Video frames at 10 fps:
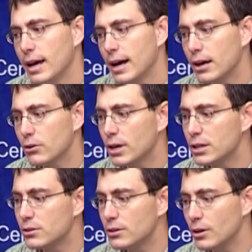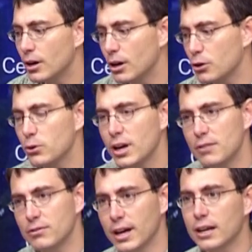how do I uh,
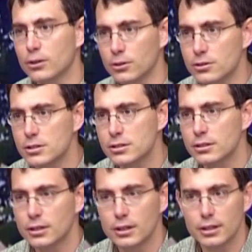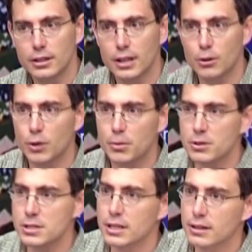create vectors that
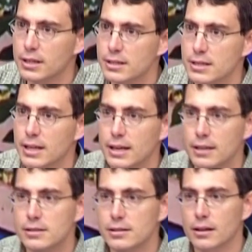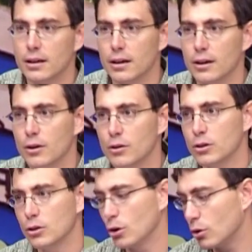represent these things, uh,
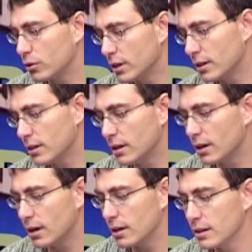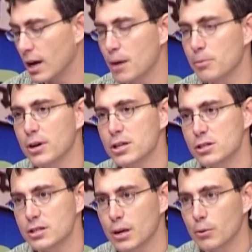you know, the, the, the
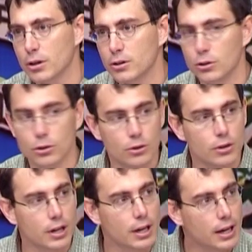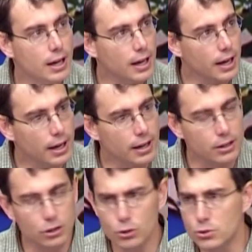operations I want to do,
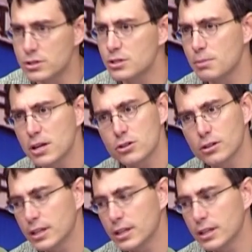and use special